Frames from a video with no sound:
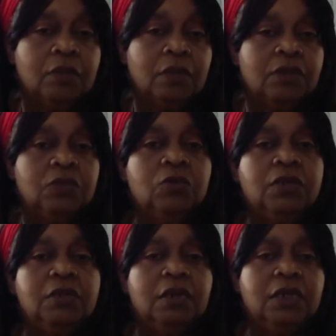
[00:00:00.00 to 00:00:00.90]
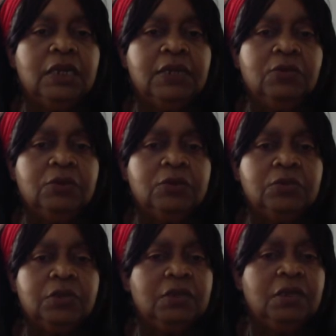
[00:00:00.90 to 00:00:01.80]
This one young lady worked
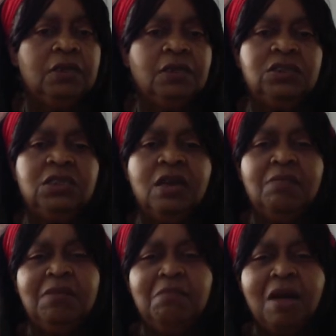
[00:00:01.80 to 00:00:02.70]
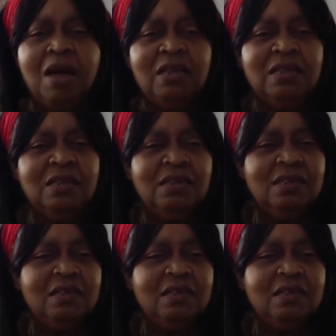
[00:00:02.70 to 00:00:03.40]
with her. And she had been modeling,